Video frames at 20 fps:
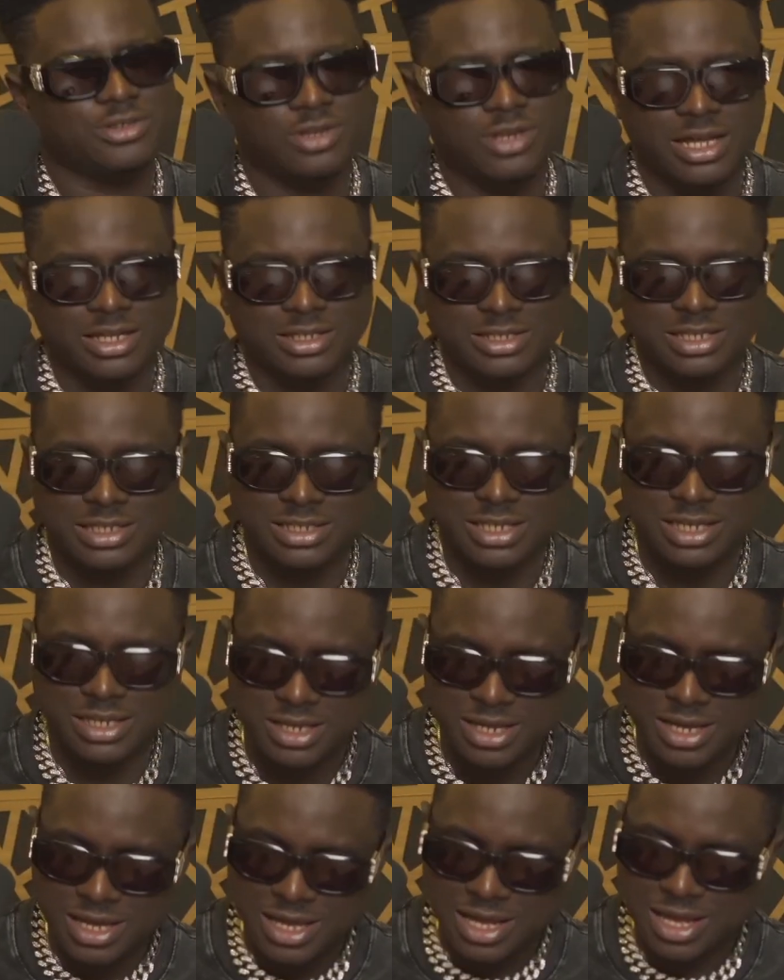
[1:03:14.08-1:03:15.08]
that they
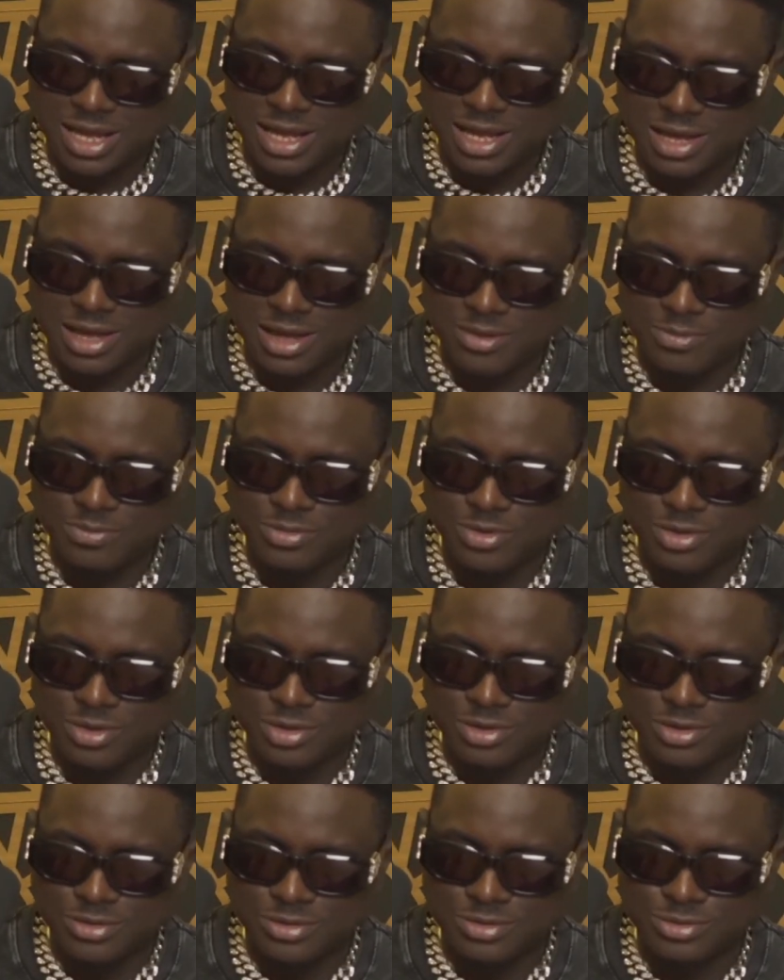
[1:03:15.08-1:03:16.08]
said
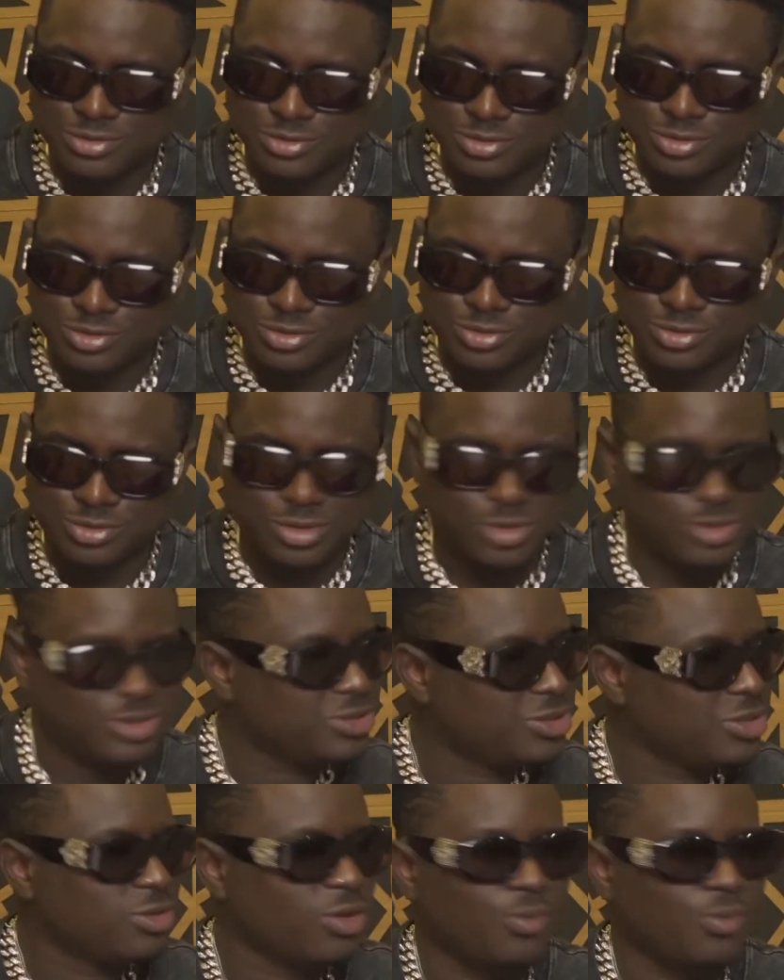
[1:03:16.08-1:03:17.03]
the